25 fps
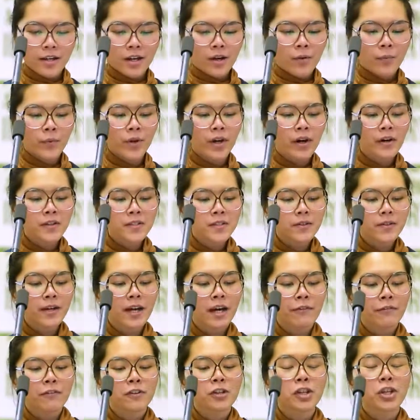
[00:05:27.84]
We also
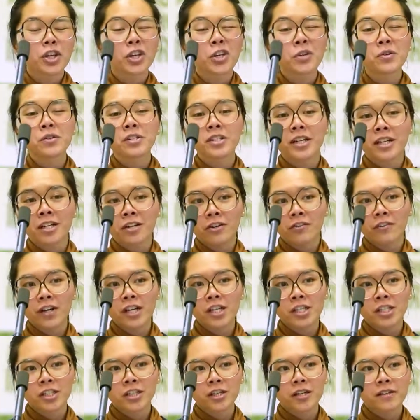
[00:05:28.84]
have new
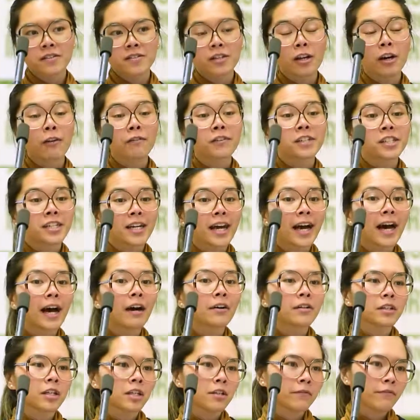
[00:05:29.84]
generations of
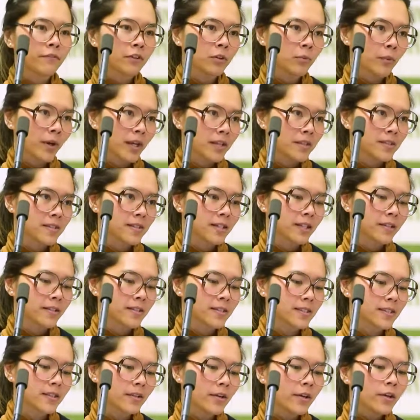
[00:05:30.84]
child
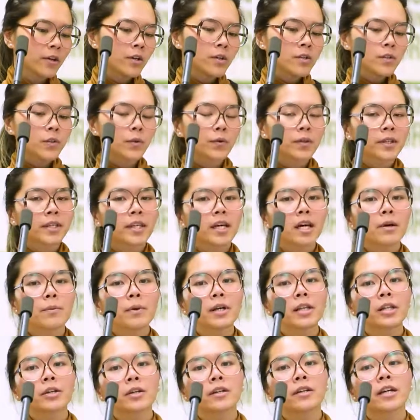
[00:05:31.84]
influencers. So here
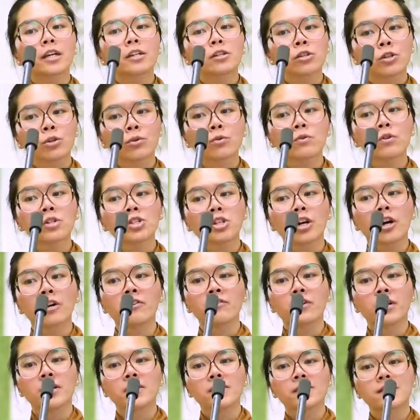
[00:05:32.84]
we're looking at two
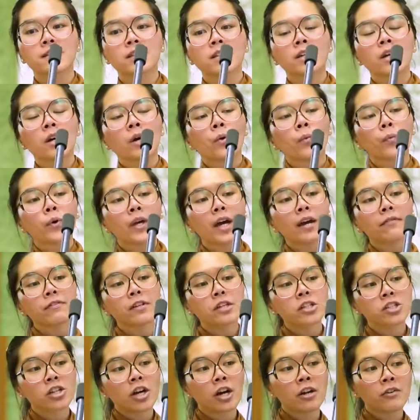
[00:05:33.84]
genres. We have
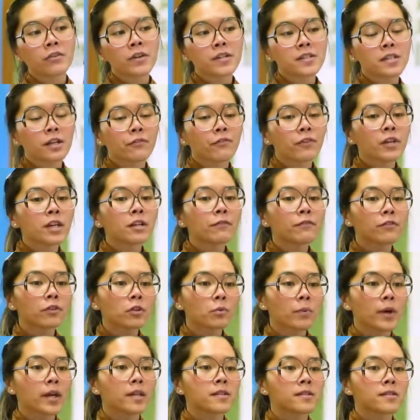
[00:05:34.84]
the genres of
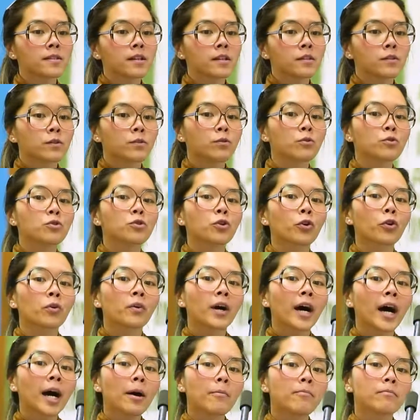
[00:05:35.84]
influencers who grow
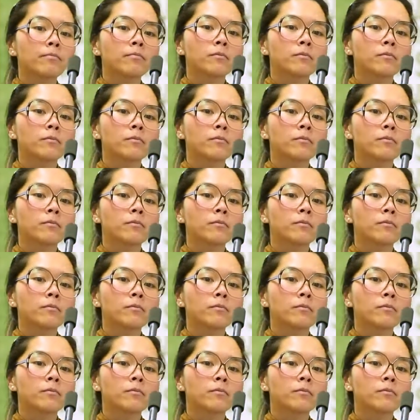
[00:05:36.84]
up,